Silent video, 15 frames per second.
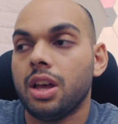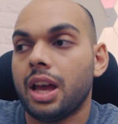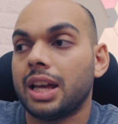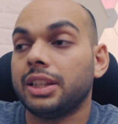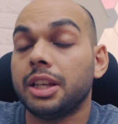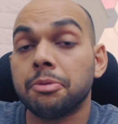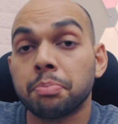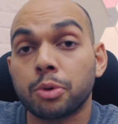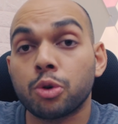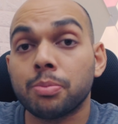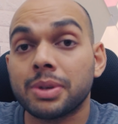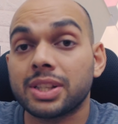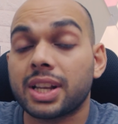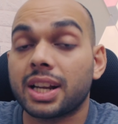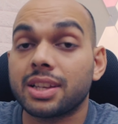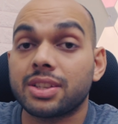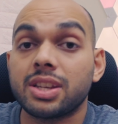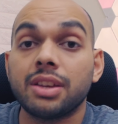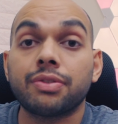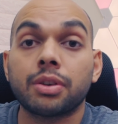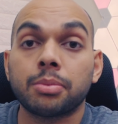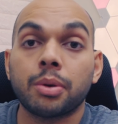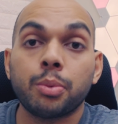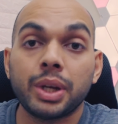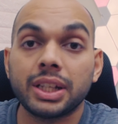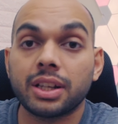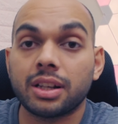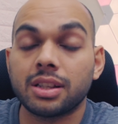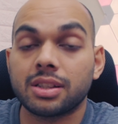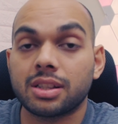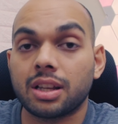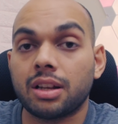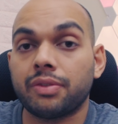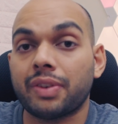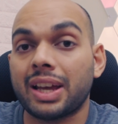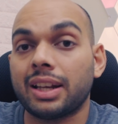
and the improvements that I see from the V10 itself,